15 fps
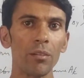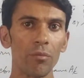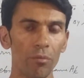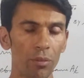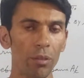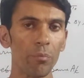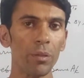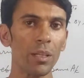
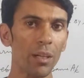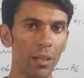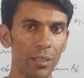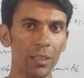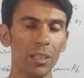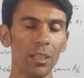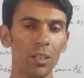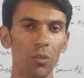will be
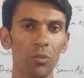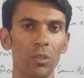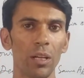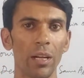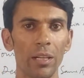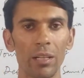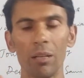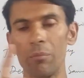other account
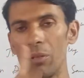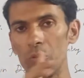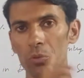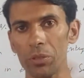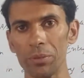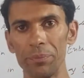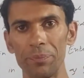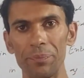and amount.
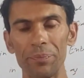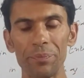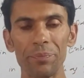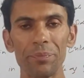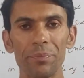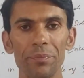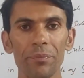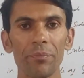
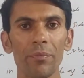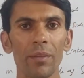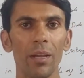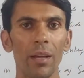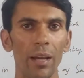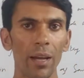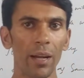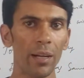
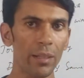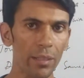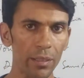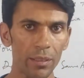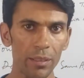And